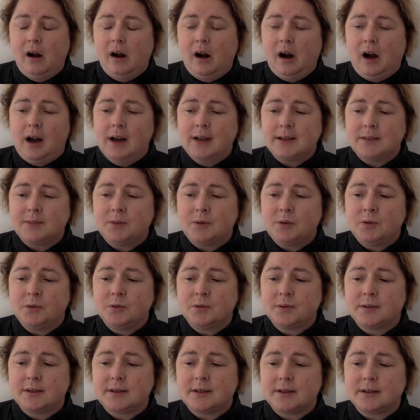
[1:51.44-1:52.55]
I
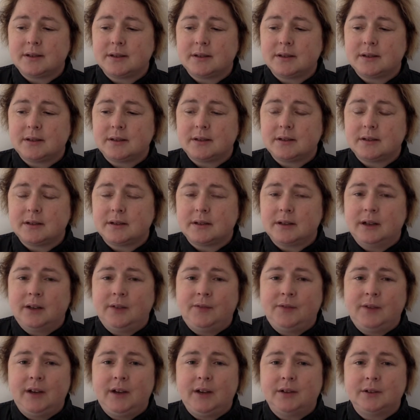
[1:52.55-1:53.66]
suppose
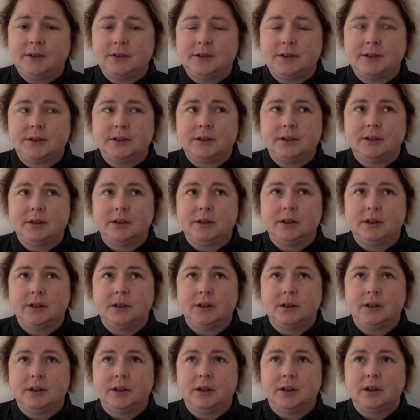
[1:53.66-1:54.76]
if you could
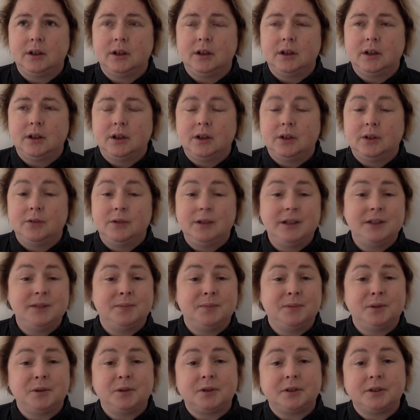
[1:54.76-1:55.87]
read a
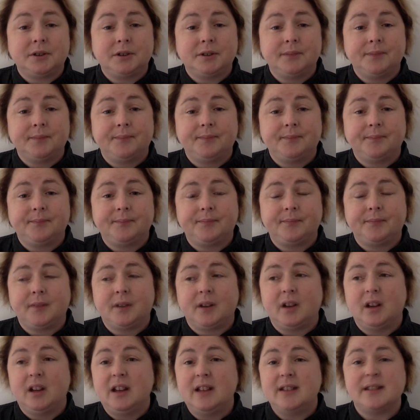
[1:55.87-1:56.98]
book,
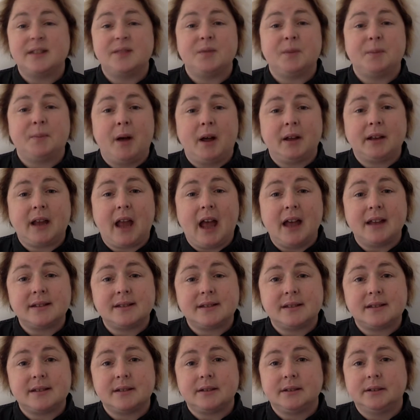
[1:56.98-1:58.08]
listen to a
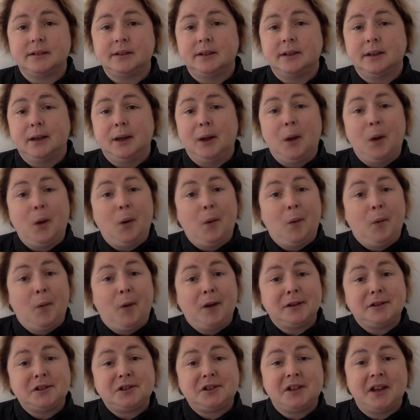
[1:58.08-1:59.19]
podcast,
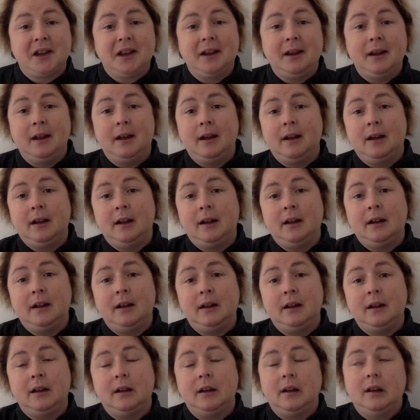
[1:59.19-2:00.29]
watch a
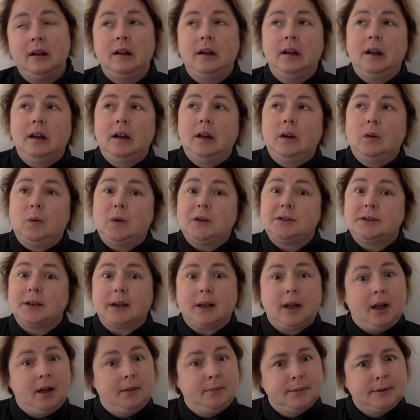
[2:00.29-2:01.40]

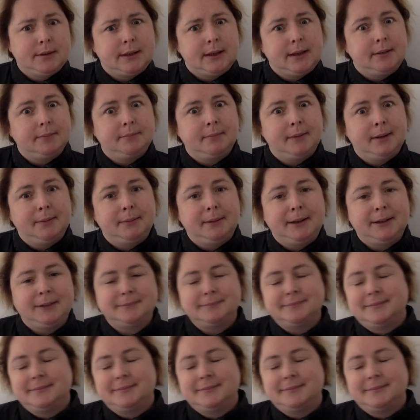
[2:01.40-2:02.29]
comedy, maybe,